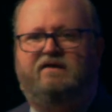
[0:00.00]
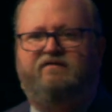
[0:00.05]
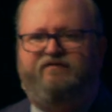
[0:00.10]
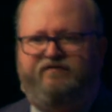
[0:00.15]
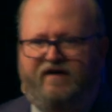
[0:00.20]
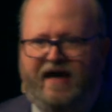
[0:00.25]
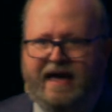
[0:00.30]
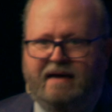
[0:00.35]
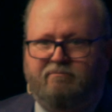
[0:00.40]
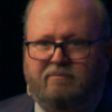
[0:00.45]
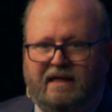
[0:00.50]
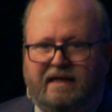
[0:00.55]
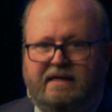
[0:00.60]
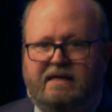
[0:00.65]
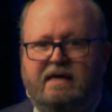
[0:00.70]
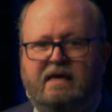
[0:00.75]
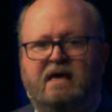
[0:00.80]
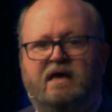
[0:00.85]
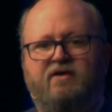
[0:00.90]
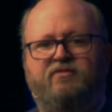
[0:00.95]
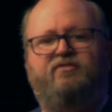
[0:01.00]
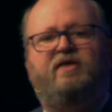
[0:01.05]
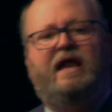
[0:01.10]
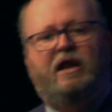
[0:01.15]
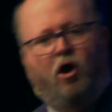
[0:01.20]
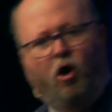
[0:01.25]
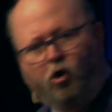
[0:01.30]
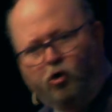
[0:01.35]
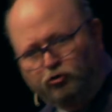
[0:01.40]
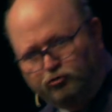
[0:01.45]
the family that
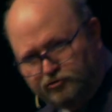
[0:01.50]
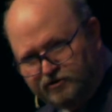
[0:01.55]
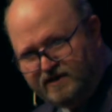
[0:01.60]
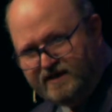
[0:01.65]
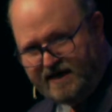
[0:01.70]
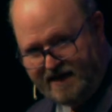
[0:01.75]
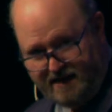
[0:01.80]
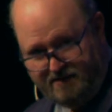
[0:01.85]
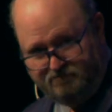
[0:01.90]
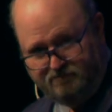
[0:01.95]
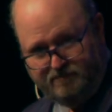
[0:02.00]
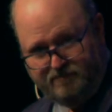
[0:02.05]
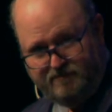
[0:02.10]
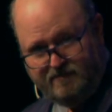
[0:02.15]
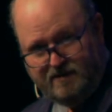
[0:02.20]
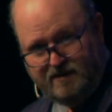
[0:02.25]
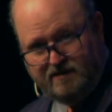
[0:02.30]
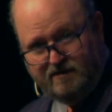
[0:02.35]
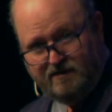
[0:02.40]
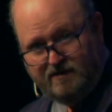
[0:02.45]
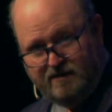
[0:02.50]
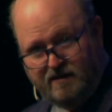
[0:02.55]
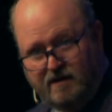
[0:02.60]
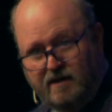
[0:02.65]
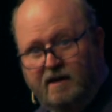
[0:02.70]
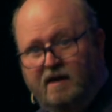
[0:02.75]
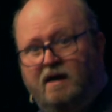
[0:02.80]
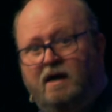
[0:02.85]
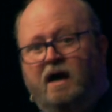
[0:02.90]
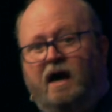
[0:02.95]
owned them.
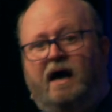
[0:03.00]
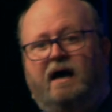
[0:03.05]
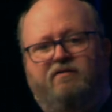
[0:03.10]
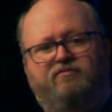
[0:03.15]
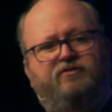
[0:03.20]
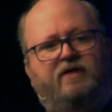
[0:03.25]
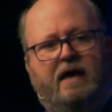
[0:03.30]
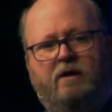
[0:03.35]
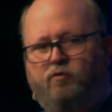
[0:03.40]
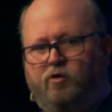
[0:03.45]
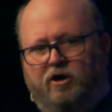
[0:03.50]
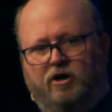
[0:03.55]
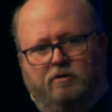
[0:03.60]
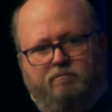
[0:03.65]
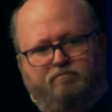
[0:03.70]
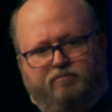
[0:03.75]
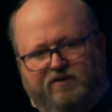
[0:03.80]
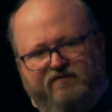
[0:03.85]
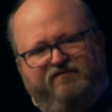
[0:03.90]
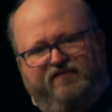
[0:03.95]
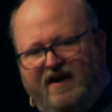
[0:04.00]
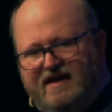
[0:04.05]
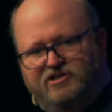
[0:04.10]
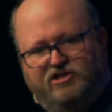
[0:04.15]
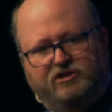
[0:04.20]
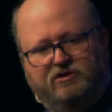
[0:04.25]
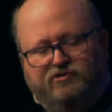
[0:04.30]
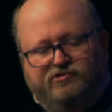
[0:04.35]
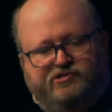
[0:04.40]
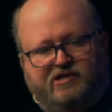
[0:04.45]
They were
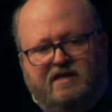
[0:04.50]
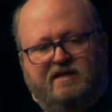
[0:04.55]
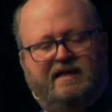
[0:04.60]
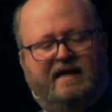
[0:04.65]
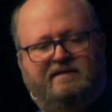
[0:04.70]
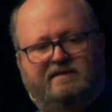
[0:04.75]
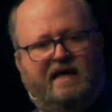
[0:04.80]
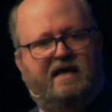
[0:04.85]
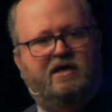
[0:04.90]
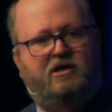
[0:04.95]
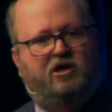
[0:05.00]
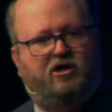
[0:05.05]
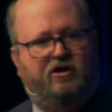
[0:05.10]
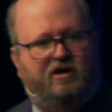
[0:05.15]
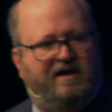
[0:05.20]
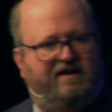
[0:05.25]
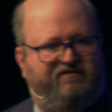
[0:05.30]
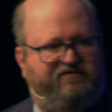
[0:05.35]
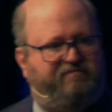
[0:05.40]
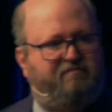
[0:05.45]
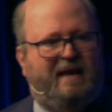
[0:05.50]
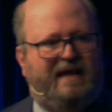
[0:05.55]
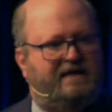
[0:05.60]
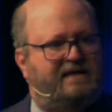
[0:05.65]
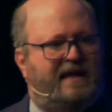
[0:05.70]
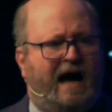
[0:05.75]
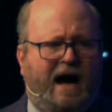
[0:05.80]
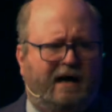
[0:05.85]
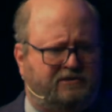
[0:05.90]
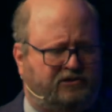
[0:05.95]
professionals in that they could have been
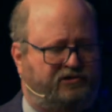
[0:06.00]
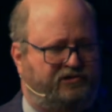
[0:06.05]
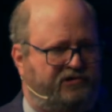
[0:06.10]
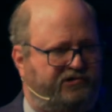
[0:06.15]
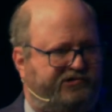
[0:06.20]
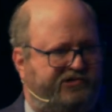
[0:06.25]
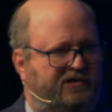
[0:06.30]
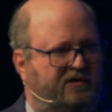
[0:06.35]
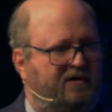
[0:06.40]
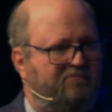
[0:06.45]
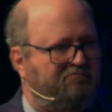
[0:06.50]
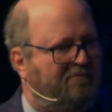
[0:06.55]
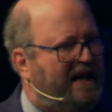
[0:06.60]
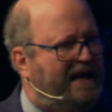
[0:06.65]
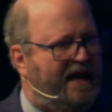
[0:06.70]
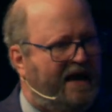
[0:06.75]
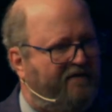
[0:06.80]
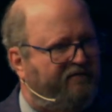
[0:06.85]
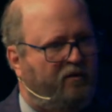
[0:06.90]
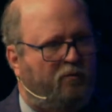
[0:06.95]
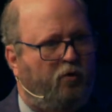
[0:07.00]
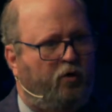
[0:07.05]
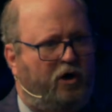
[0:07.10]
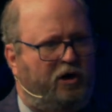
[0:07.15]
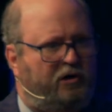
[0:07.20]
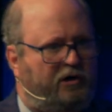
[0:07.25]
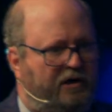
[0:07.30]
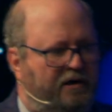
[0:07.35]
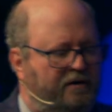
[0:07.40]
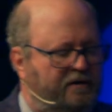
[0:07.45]
doctors. Many of them
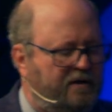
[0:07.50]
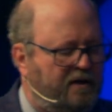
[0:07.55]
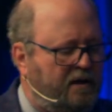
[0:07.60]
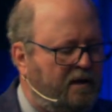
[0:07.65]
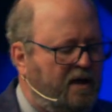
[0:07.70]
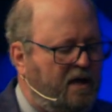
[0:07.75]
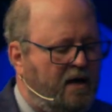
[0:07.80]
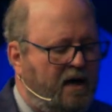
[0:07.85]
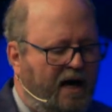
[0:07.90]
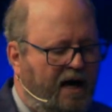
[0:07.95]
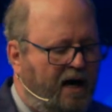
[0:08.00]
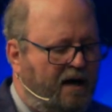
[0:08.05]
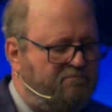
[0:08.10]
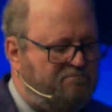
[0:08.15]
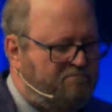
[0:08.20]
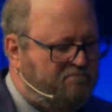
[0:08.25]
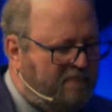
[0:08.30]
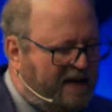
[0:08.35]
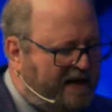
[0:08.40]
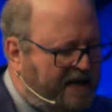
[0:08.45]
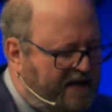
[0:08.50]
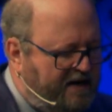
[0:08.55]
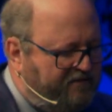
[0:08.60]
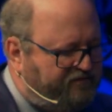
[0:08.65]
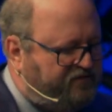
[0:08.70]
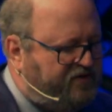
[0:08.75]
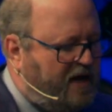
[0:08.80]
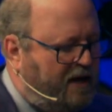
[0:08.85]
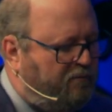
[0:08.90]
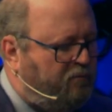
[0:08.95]
were. Many
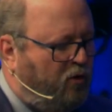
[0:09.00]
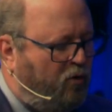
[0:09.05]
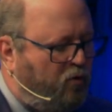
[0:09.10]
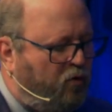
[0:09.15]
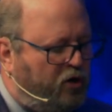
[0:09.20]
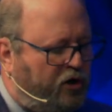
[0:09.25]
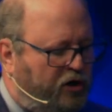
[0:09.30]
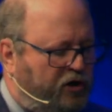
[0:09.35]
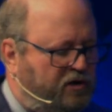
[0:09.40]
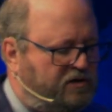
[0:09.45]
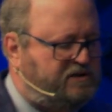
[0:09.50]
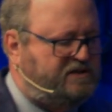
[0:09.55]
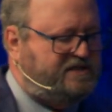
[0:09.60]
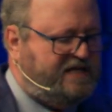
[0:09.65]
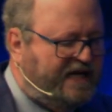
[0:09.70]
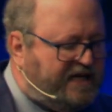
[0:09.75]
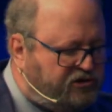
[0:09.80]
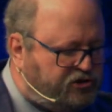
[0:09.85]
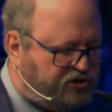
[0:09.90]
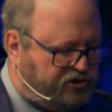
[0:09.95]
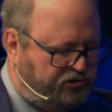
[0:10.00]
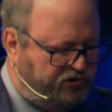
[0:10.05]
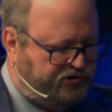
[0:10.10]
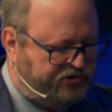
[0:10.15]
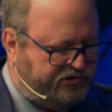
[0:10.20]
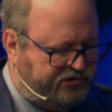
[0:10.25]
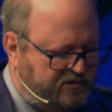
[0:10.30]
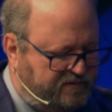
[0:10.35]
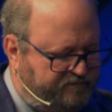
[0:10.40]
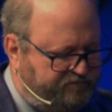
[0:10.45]
of them were
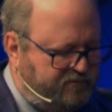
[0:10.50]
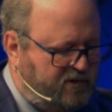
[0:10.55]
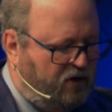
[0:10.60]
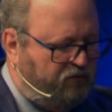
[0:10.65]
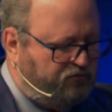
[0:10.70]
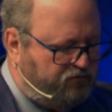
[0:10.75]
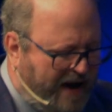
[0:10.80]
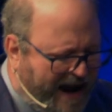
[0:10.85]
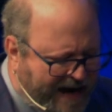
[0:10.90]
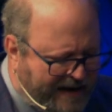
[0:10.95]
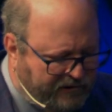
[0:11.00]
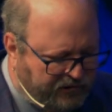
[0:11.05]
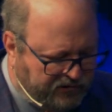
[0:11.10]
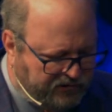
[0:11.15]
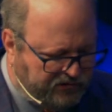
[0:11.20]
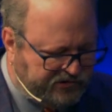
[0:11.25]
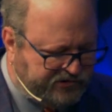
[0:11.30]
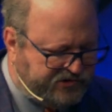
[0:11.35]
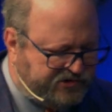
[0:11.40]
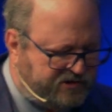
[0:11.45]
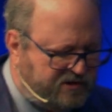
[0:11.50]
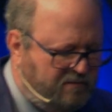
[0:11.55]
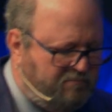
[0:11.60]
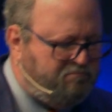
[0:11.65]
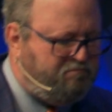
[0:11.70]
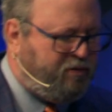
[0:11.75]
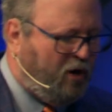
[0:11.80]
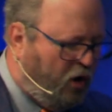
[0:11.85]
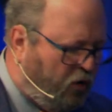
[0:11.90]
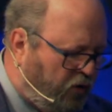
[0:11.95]
teachers, writers,
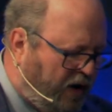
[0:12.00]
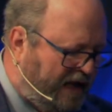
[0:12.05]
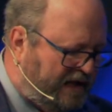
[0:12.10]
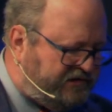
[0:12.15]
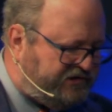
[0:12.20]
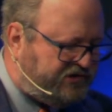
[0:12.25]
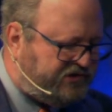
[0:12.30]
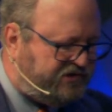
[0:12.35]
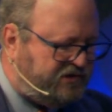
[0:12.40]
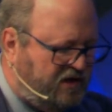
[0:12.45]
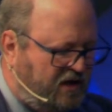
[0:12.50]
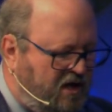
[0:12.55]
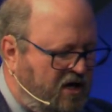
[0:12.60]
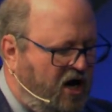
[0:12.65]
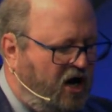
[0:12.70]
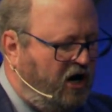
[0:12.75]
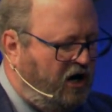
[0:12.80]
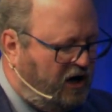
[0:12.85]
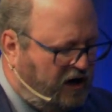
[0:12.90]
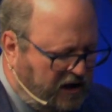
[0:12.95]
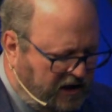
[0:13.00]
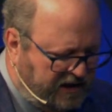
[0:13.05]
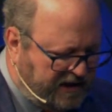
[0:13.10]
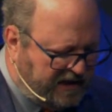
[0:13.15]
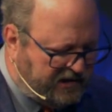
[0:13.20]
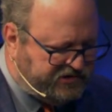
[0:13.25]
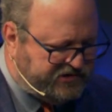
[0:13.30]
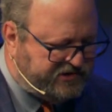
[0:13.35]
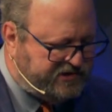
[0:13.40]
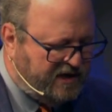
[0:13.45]
poets,
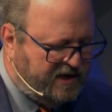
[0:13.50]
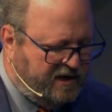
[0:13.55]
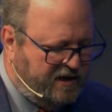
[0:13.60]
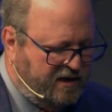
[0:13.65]
artists.